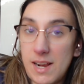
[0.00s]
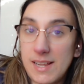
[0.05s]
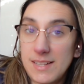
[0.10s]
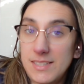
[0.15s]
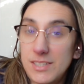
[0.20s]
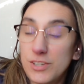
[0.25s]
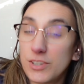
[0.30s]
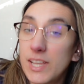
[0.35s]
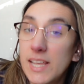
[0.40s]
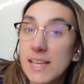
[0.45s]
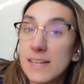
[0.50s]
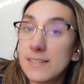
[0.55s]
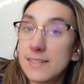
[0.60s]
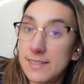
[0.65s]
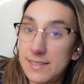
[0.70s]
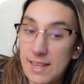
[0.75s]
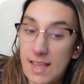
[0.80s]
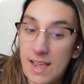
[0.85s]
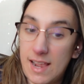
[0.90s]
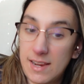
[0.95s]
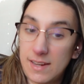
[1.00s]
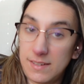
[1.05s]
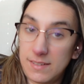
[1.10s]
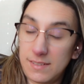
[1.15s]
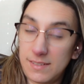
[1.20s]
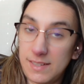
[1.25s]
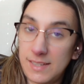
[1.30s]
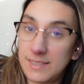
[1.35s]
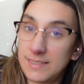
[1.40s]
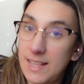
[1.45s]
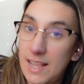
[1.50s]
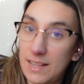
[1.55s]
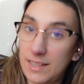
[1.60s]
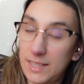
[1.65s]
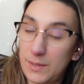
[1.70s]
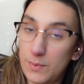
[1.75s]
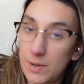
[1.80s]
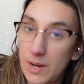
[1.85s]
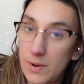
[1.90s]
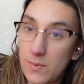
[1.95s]
I still can't decide
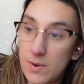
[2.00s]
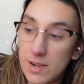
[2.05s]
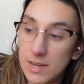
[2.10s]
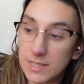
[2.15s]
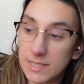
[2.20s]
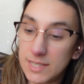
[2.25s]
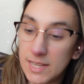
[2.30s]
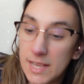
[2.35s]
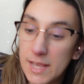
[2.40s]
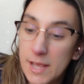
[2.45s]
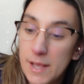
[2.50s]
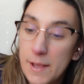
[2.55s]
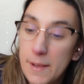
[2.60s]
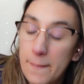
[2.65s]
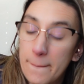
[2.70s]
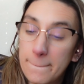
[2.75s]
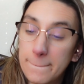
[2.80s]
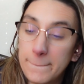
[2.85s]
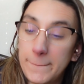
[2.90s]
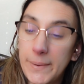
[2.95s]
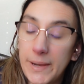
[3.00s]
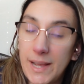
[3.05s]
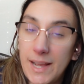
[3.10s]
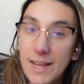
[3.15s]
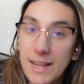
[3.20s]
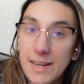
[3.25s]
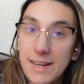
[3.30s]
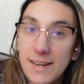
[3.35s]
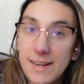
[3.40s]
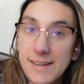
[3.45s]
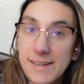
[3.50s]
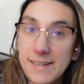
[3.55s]
exactly what I want, but